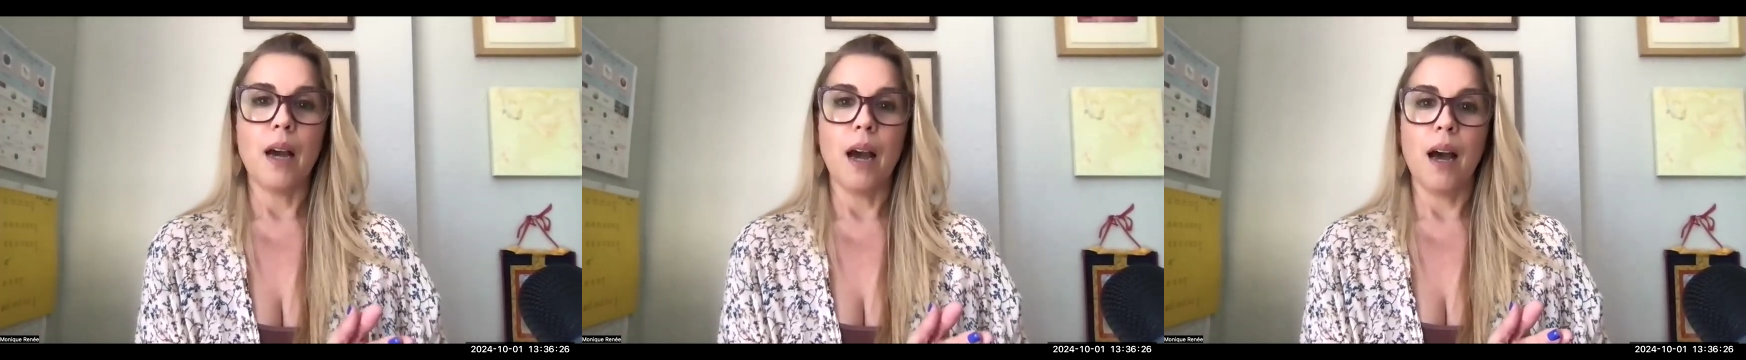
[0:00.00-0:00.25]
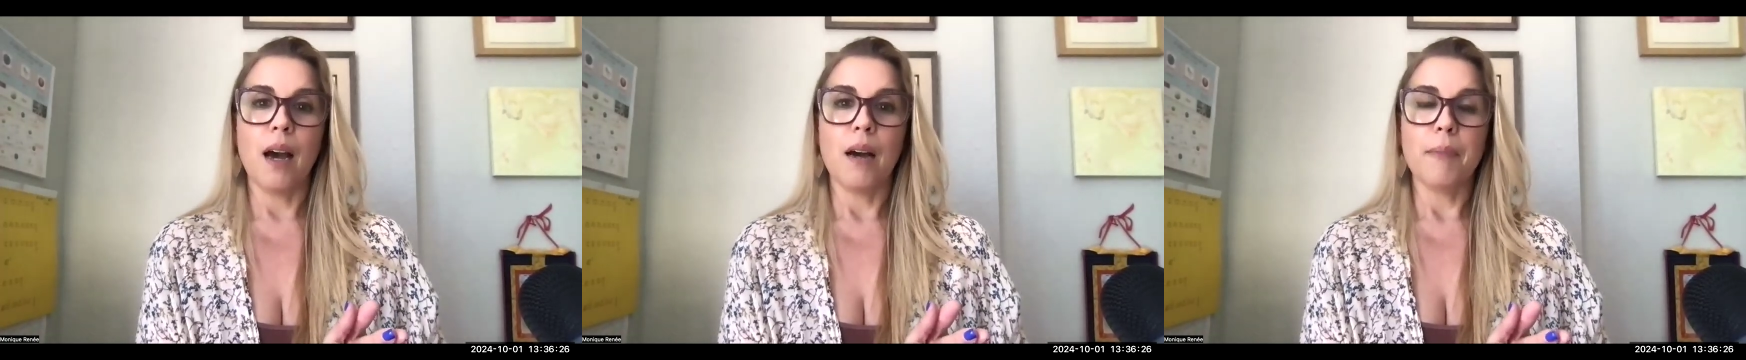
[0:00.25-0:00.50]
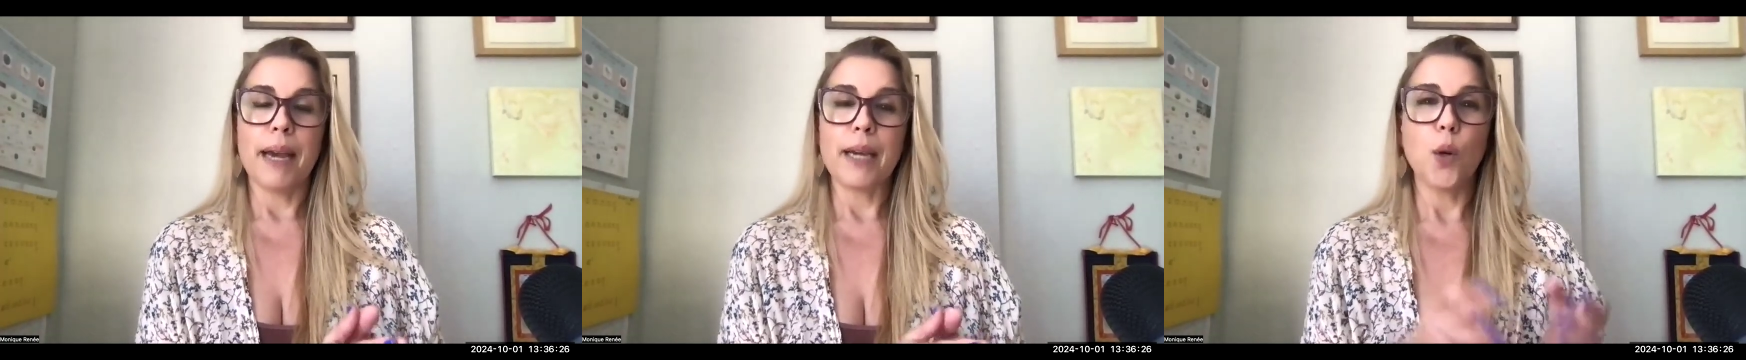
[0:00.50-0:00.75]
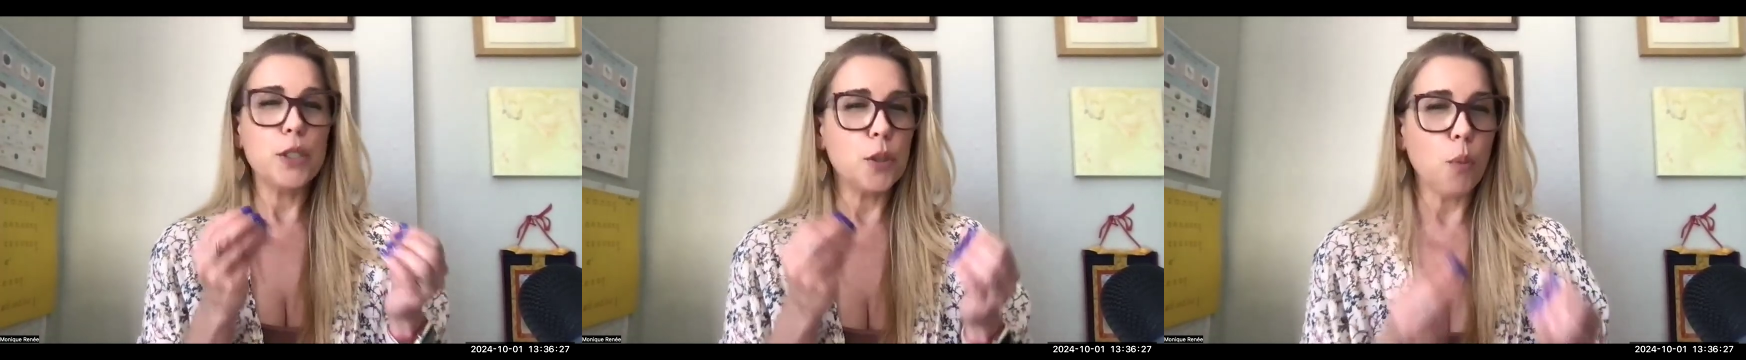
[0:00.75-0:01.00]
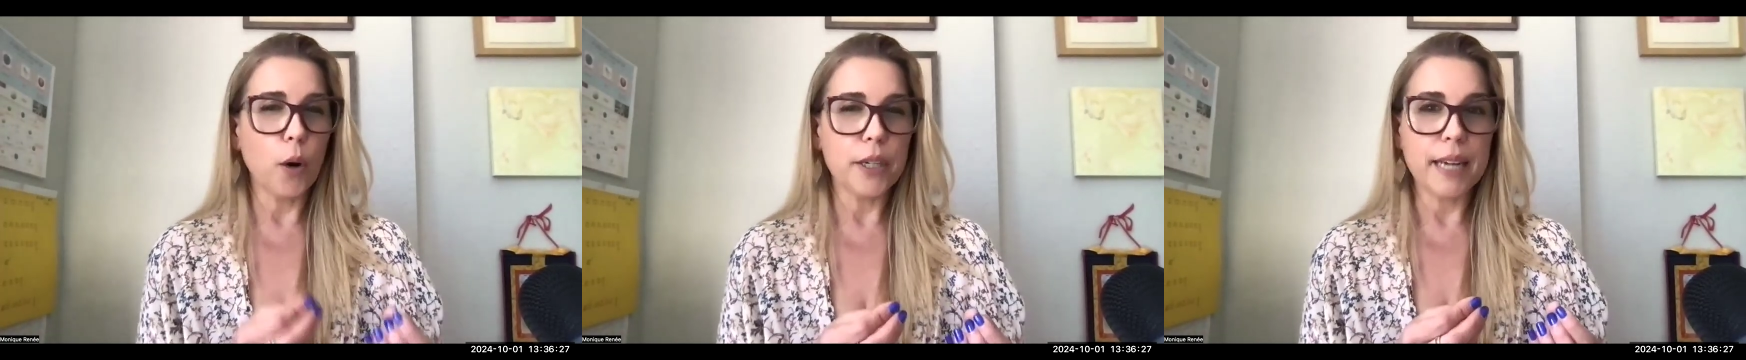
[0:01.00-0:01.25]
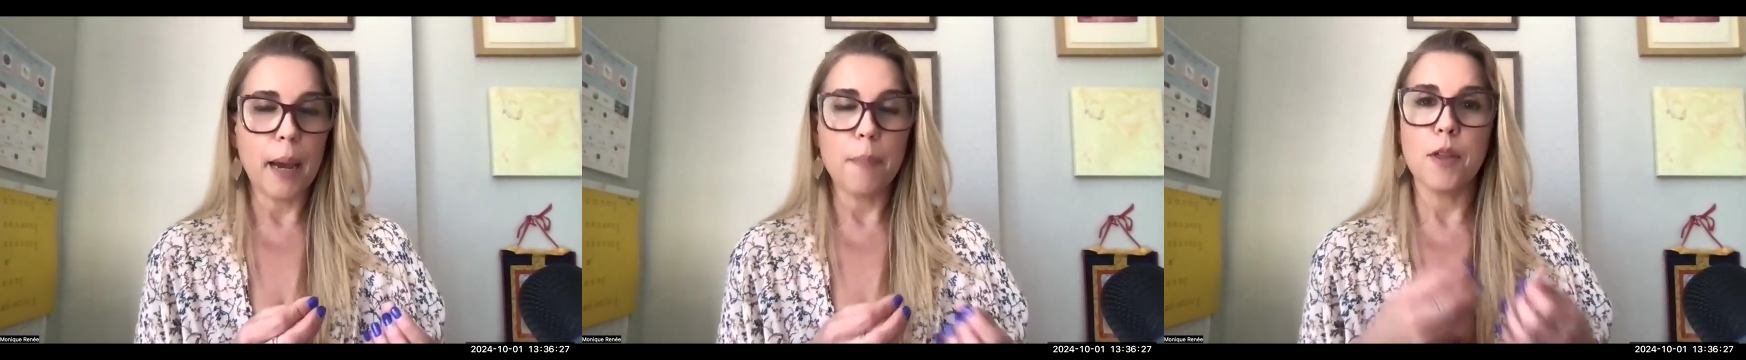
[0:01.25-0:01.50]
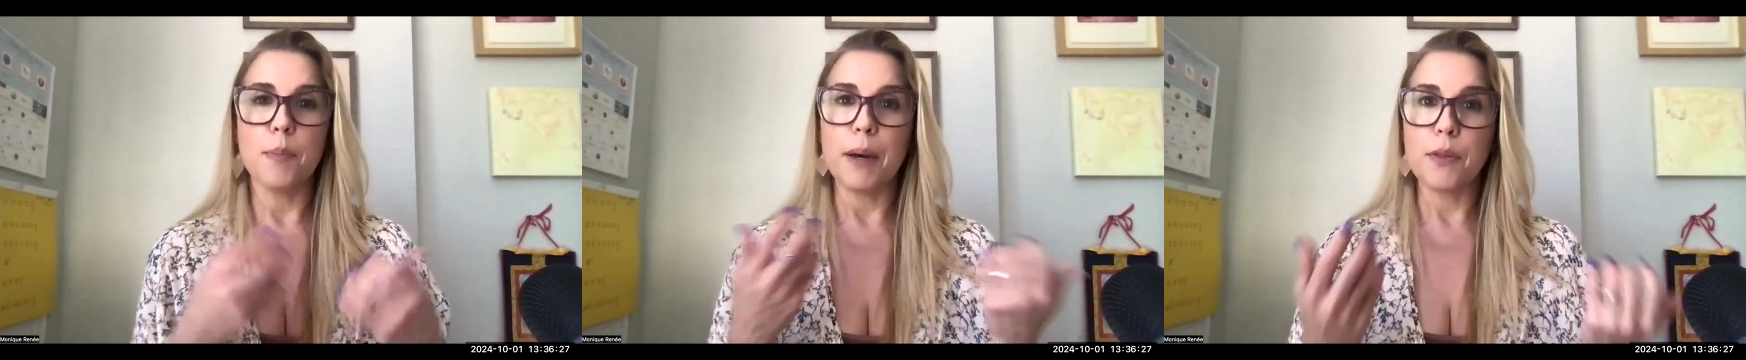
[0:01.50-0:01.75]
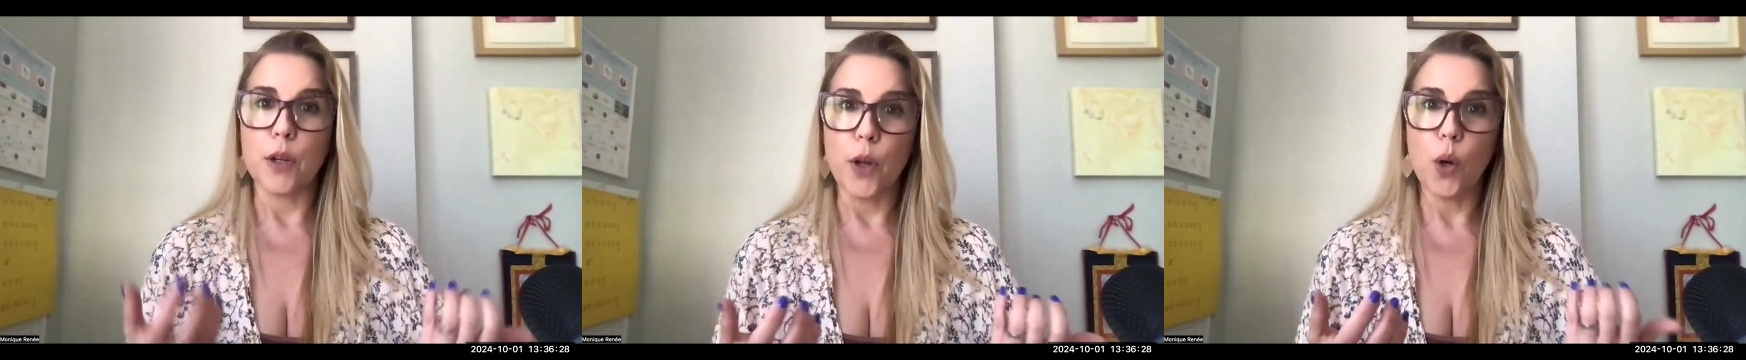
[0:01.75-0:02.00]
I go into more depth
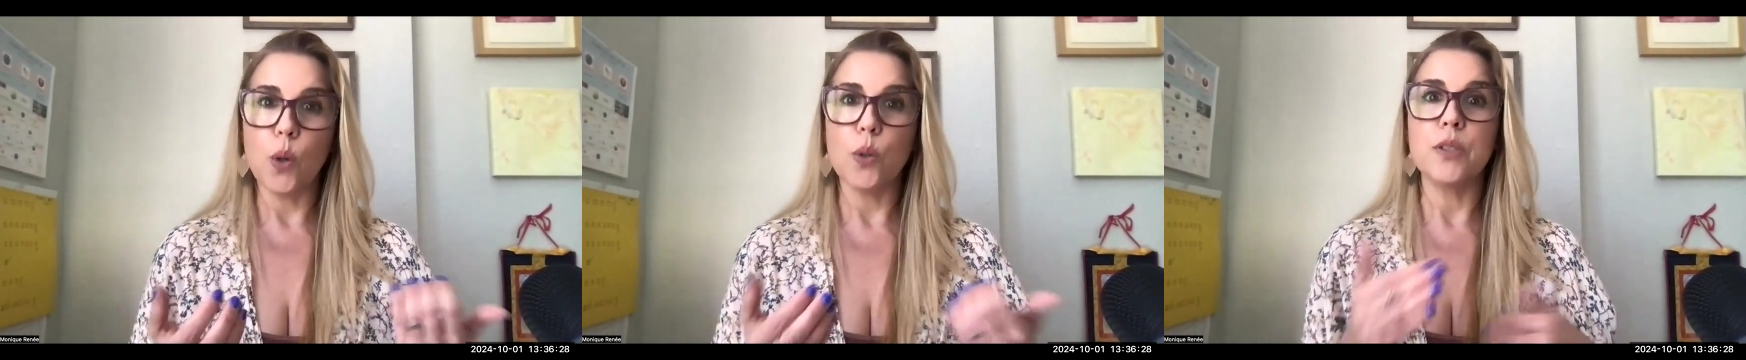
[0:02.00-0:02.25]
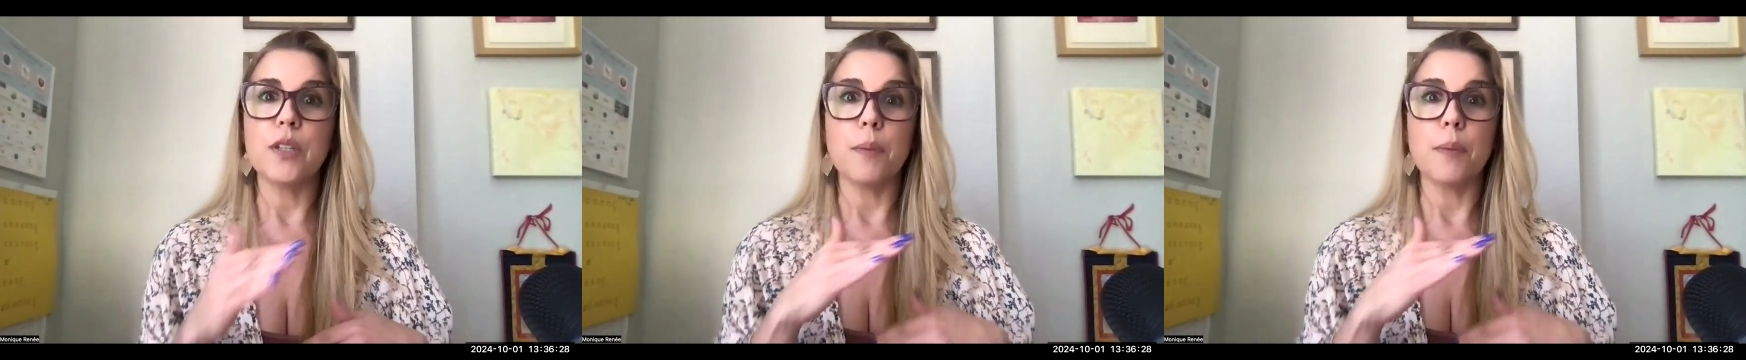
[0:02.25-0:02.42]
about the nodes,